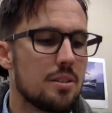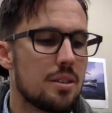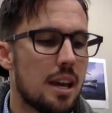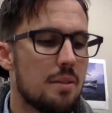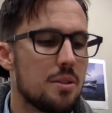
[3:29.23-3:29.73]

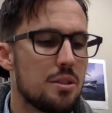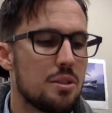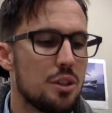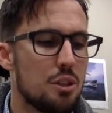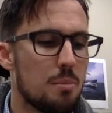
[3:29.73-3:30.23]
savages
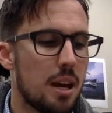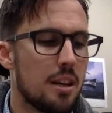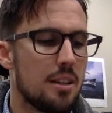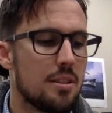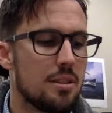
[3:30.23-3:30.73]
to
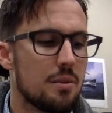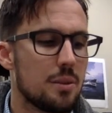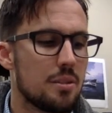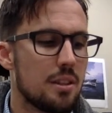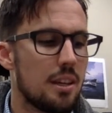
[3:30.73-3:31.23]
humanity,
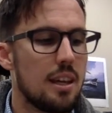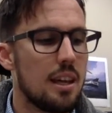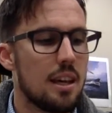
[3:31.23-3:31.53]
civility,